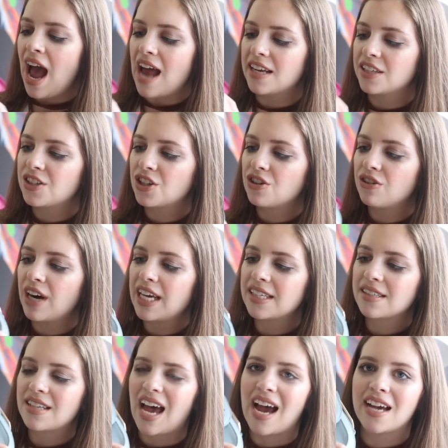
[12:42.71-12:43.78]
And it's a
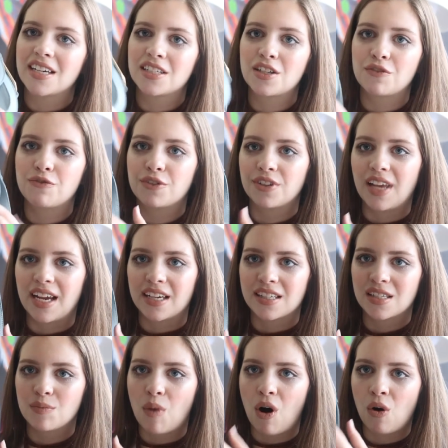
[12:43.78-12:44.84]
great size for like a
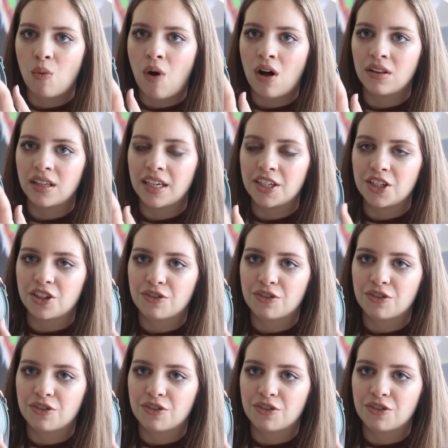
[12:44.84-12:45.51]
small wallet,